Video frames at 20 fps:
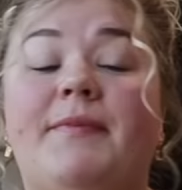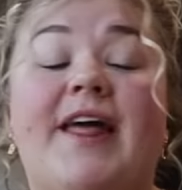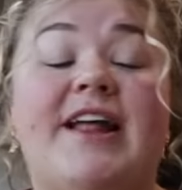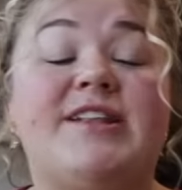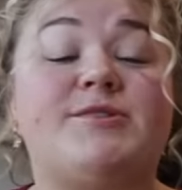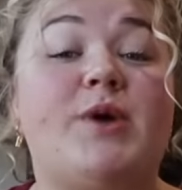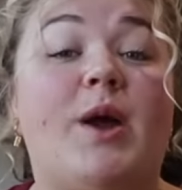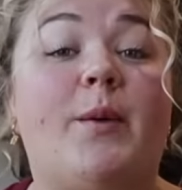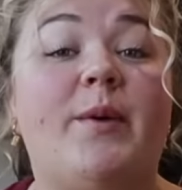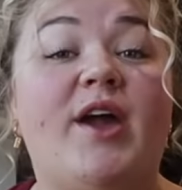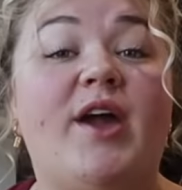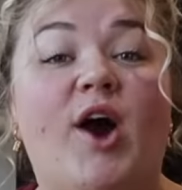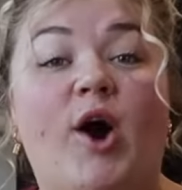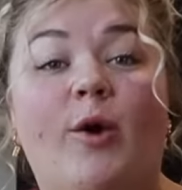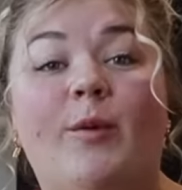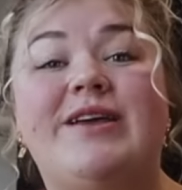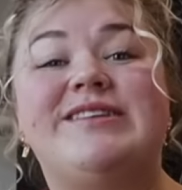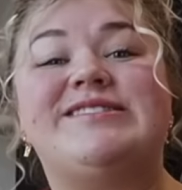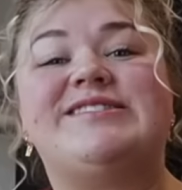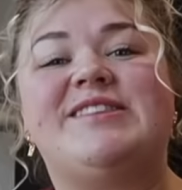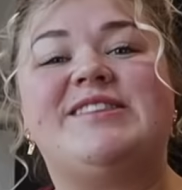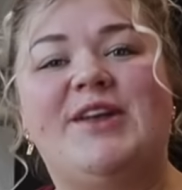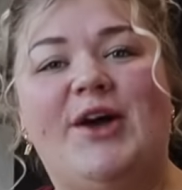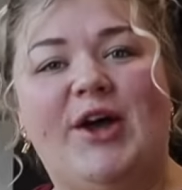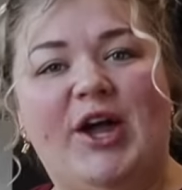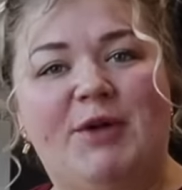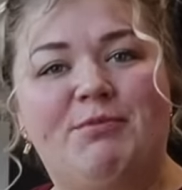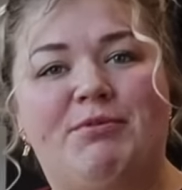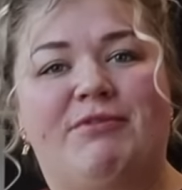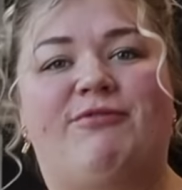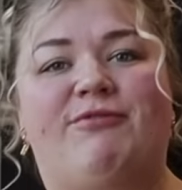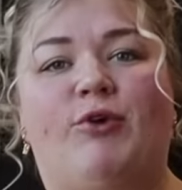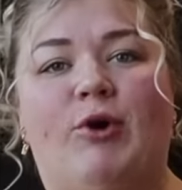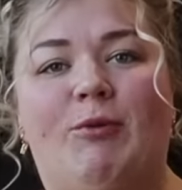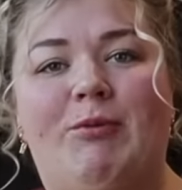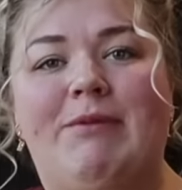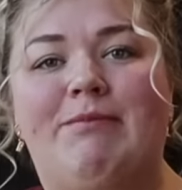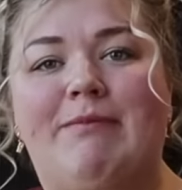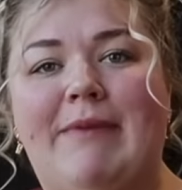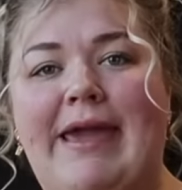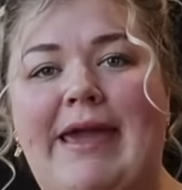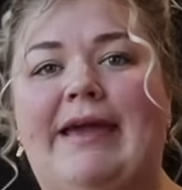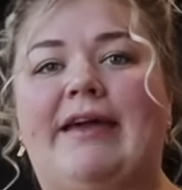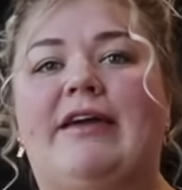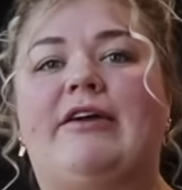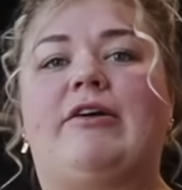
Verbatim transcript: That's why we always look before we make